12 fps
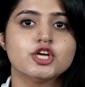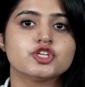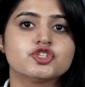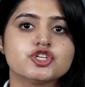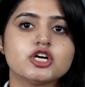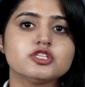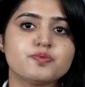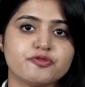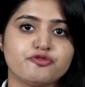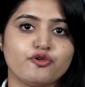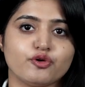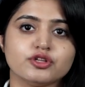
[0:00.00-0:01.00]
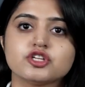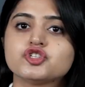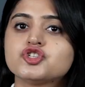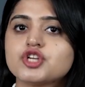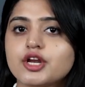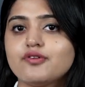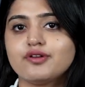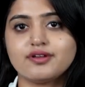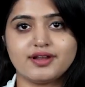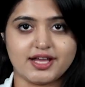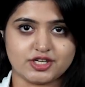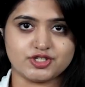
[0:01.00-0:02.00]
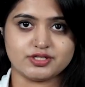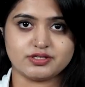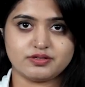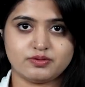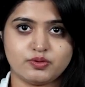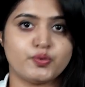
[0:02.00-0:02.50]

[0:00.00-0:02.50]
just before the general elections.